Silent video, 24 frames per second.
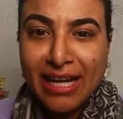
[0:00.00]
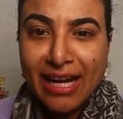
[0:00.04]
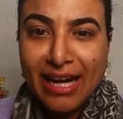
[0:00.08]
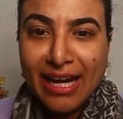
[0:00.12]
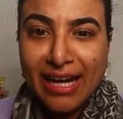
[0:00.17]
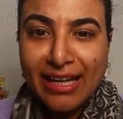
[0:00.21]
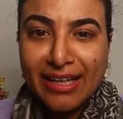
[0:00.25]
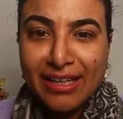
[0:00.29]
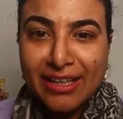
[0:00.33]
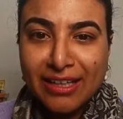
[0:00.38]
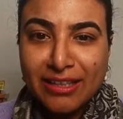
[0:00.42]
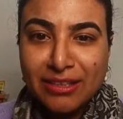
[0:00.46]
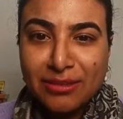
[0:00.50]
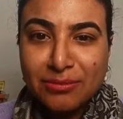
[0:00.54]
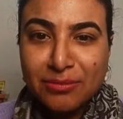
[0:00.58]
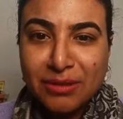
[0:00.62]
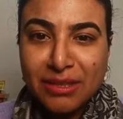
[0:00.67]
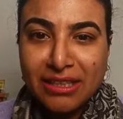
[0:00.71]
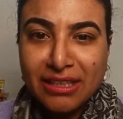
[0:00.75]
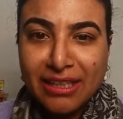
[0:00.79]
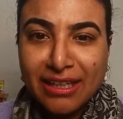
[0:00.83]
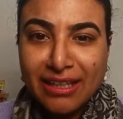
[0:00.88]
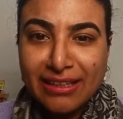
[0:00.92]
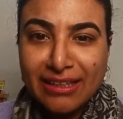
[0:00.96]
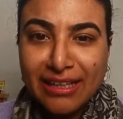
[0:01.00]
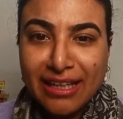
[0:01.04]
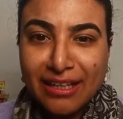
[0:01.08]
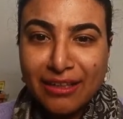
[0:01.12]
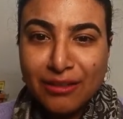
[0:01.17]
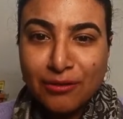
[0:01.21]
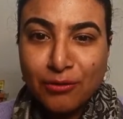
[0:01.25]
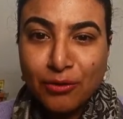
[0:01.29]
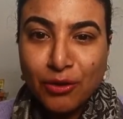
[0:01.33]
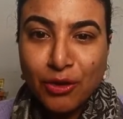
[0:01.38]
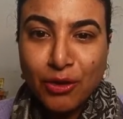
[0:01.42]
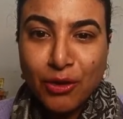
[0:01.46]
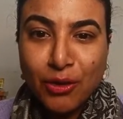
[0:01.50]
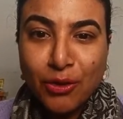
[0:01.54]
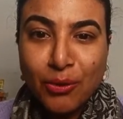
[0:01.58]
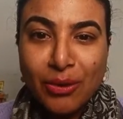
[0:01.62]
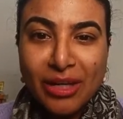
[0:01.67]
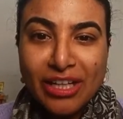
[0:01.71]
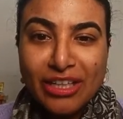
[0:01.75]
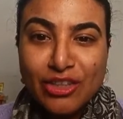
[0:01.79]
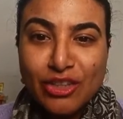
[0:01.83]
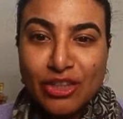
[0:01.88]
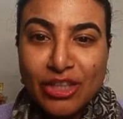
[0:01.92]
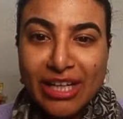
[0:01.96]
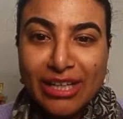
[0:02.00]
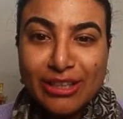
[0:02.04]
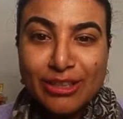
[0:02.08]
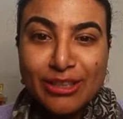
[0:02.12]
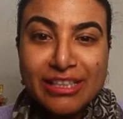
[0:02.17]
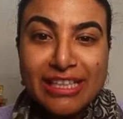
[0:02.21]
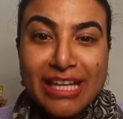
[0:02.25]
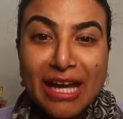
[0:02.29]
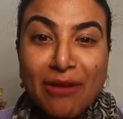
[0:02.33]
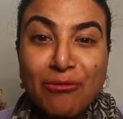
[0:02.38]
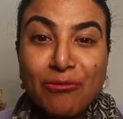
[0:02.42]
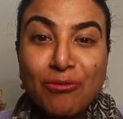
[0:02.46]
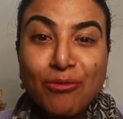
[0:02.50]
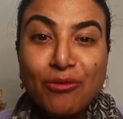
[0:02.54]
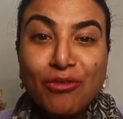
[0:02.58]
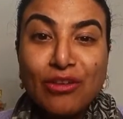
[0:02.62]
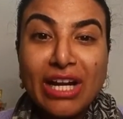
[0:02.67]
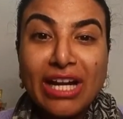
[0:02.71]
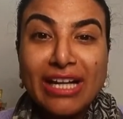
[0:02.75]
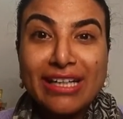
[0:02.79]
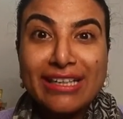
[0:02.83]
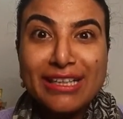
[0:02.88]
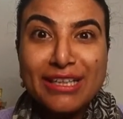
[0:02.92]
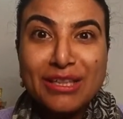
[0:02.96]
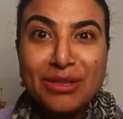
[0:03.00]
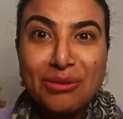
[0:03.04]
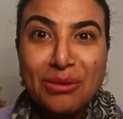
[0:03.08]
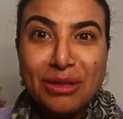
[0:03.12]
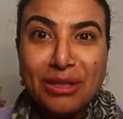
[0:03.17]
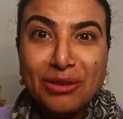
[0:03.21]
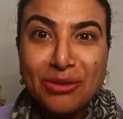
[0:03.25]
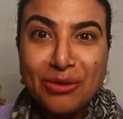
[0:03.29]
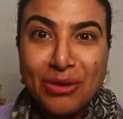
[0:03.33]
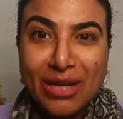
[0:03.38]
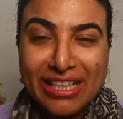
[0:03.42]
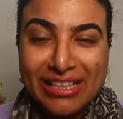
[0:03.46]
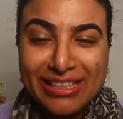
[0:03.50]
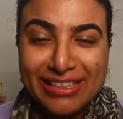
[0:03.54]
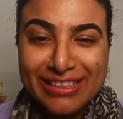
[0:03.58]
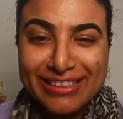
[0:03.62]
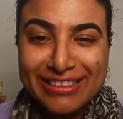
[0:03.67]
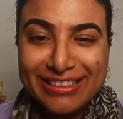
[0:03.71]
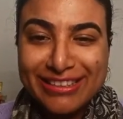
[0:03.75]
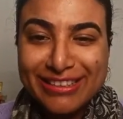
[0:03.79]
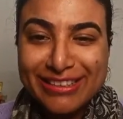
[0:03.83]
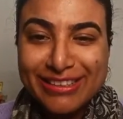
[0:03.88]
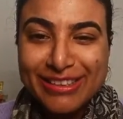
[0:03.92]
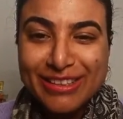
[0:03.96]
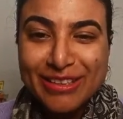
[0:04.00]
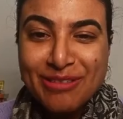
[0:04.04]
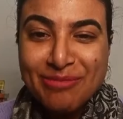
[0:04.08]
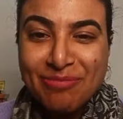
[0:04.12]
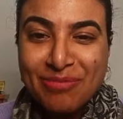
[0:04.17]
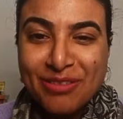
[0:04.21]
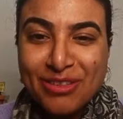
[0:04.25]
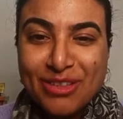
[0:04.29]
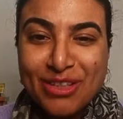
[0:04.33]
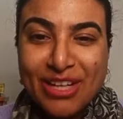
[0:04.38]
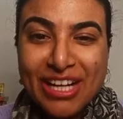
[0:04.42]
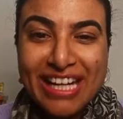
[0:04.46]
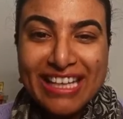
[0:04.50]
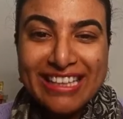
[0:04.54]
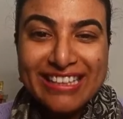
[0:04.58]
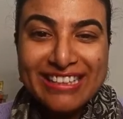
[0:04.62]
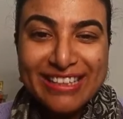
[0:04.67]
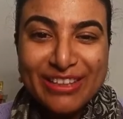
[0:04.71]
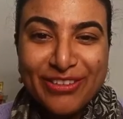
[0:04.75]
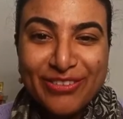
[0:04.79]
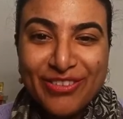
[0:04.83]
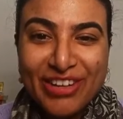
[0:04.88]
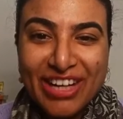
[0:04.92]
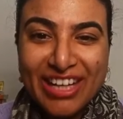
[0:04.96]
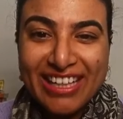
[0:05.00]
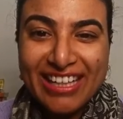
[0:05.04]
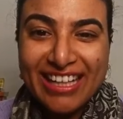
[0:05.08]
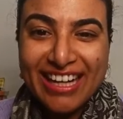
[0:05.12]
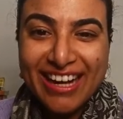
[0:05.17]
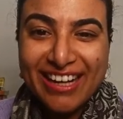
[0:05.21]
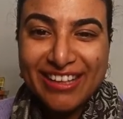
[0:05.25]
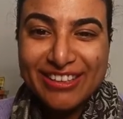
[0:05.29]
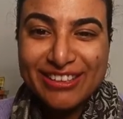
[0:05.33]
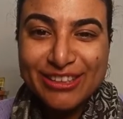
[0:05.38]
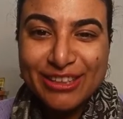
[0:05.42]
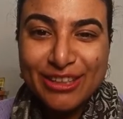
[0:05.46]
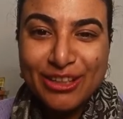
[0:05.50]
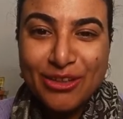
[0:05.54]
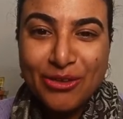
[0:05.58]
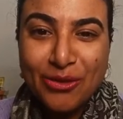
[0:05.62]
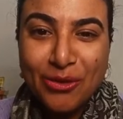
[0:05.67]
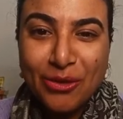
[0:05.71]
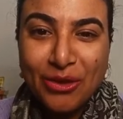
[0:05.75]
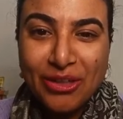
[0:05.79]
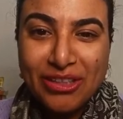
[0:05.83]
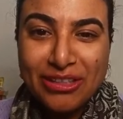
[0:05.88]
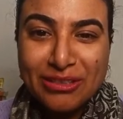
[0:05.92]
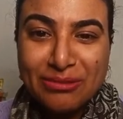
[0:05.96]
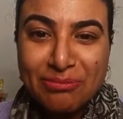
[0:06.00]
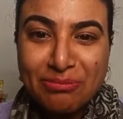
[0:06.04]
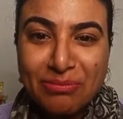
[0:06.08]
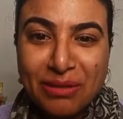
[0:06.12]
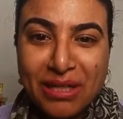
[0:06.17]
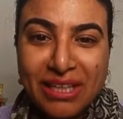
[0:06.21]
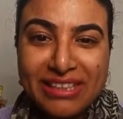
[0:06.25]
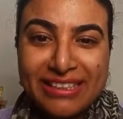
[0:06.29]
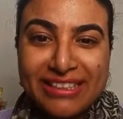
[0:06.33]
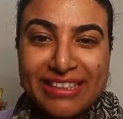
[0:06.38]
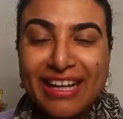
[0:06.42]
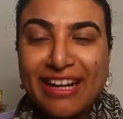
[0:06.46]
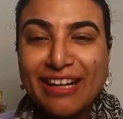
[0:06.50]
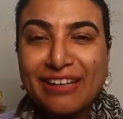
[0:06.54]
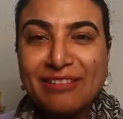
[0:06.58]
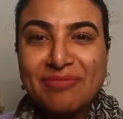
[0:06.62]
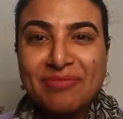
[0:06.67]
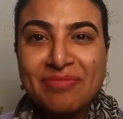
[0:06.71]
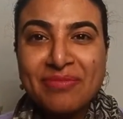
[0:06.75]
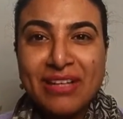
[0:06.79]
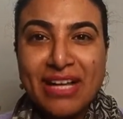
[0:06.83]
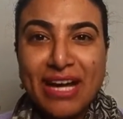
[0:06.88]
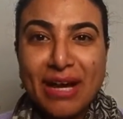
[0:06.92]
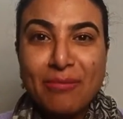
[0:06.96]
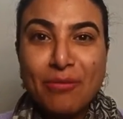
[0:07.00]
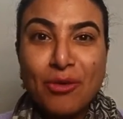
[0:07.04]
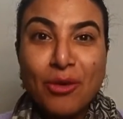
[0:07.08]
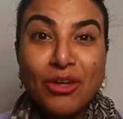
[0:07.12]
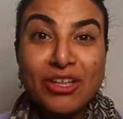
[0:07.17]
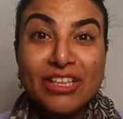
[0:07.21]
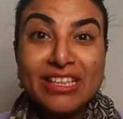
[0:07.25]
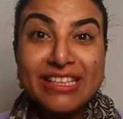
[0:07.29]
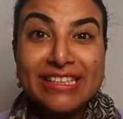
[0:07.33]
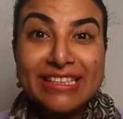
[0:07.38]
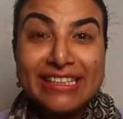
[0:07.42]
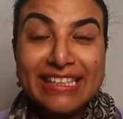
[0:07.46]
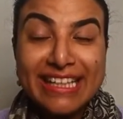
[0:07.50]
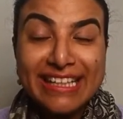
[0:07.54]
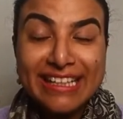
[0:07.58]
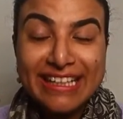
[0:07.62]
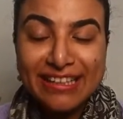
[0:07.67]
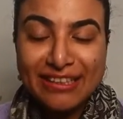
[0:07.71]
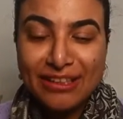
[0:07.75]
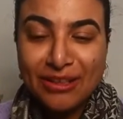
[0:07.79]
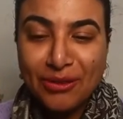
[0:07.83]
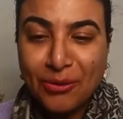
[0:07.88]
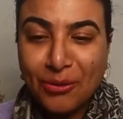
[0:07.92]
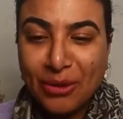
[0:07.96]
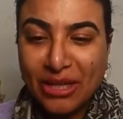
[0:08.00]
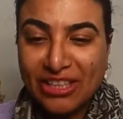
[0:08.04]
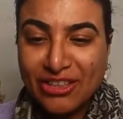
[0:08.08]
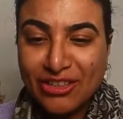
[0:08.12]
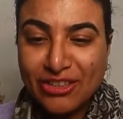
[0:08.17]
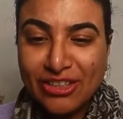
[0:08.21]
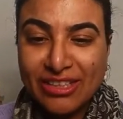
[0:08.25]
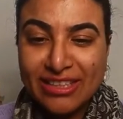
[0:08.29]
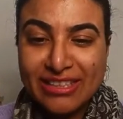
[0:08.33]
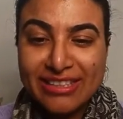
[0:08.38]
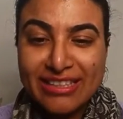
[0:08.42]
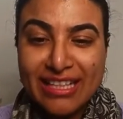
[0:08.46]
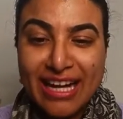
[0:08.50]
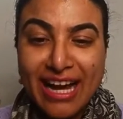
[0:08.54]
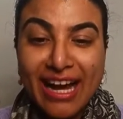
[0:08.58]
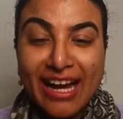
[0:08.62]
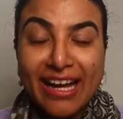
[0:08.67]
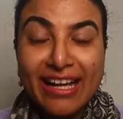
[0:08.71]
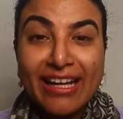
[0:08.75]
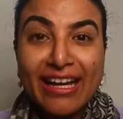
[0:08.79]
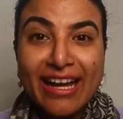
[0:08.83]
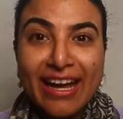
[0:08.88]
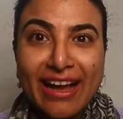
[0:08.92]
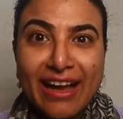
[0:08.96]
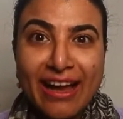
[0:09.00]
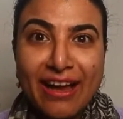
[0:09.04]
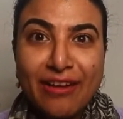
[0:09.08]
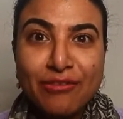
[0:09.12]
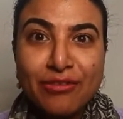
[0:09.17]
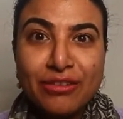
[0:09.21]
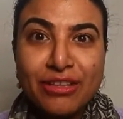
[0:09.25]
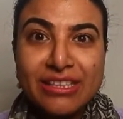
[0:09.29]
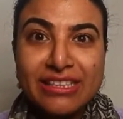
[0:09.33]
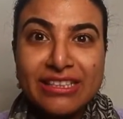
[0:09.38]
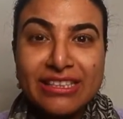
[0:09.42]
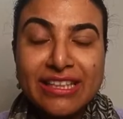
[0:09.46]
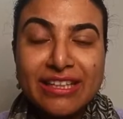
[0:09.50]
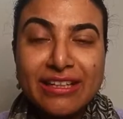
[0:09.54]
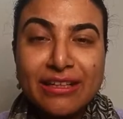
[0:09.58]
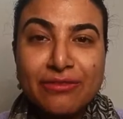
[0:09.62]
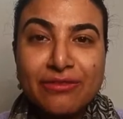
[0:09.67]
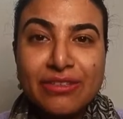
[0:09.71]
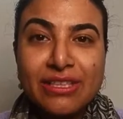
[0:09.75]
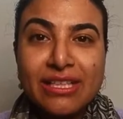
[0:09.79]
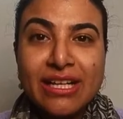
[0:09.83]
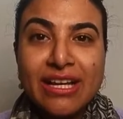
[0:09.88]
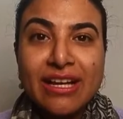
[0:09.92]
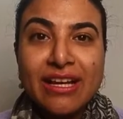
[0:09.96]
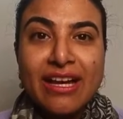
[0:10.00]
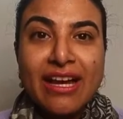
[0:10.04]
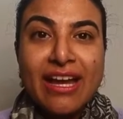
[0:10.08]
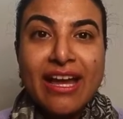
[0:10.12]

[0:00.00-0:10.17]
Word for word: Hi Hasmita, thanks for your question. Today I'm flooded with questions. So let's see if I can answer yours. But yeah, I'm already taking the questions I have received